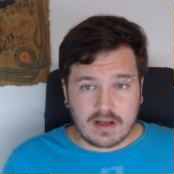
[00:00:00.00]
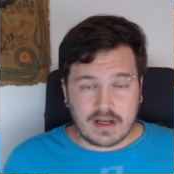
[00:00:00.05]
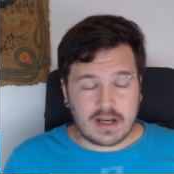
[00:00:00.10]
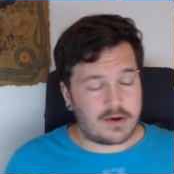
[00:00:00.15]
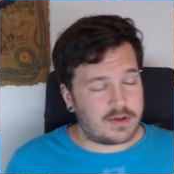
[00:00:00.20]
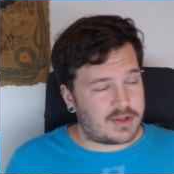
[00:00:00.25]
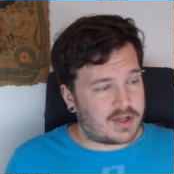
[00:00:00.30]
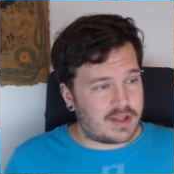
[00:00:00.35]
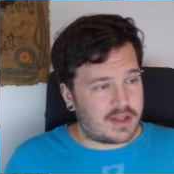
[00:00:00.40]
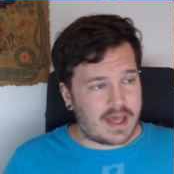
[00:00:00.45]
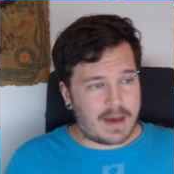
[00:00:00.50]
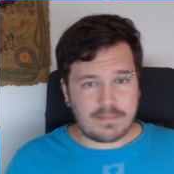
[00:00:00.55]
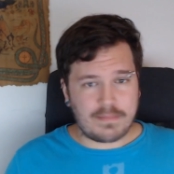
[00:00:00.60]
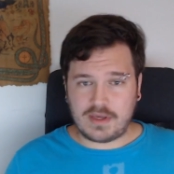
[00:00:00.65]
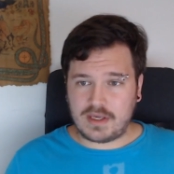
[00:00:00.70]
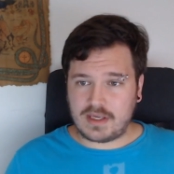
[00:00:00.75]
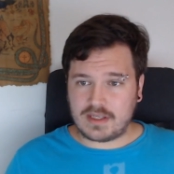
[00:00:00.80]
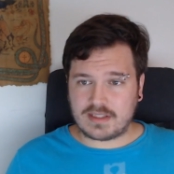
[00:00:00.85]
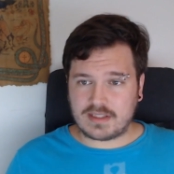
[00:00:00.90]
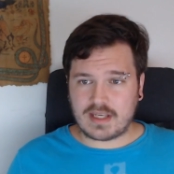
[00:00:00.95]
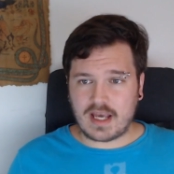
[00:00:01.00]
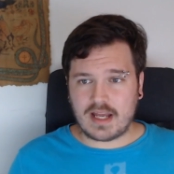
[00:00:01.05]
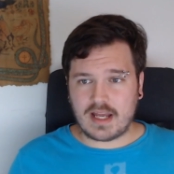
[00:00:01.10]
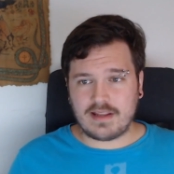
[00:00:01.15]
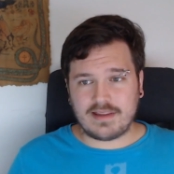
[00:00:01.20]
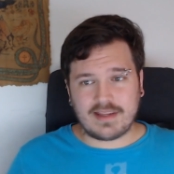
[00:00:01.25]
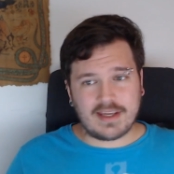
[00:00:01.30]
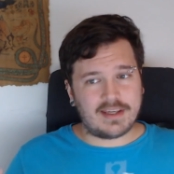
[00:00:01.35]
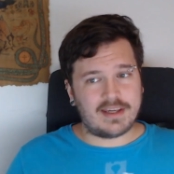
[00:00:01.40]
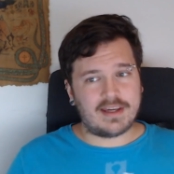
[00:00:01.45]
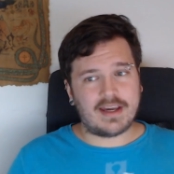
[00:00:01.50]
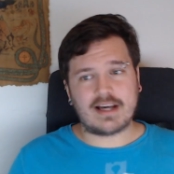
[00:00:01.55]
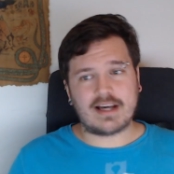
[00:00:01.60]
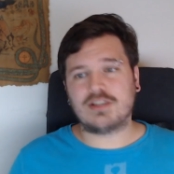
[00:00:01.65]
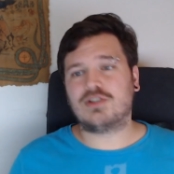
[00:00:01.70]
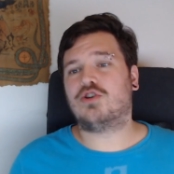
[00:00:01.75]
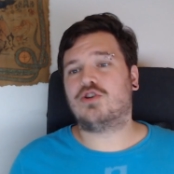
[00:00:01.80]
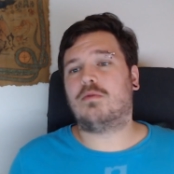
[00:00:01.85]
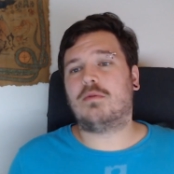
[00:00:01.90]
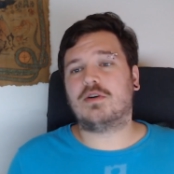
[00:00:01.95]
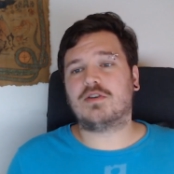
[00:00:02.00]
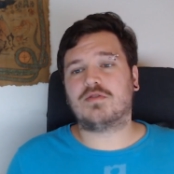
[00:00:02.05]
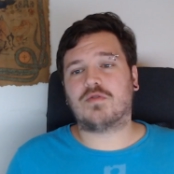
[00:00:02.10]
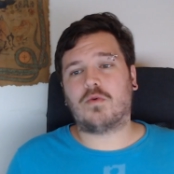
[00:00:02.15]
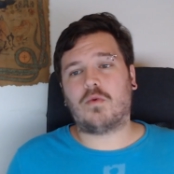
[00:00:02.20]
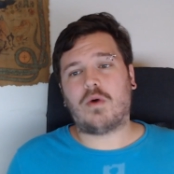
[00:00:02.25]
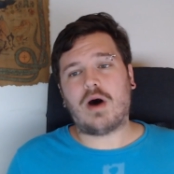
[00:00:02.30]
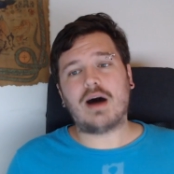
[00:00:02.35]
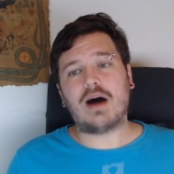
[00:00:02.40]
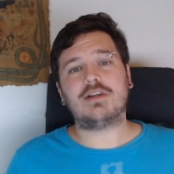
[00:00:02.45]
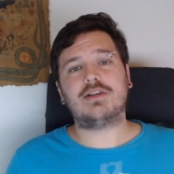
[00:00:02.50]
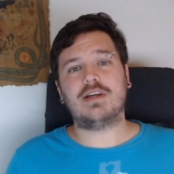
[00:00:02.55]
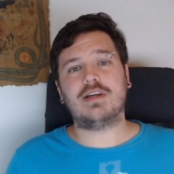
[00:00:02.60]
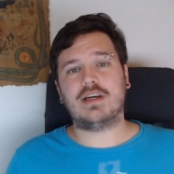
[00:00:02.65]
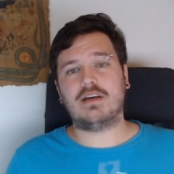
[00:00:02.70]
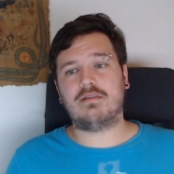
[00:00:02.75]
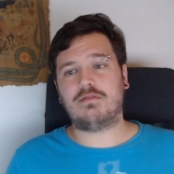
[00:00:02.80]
Now, with all that being said, thank you guys so much for watching.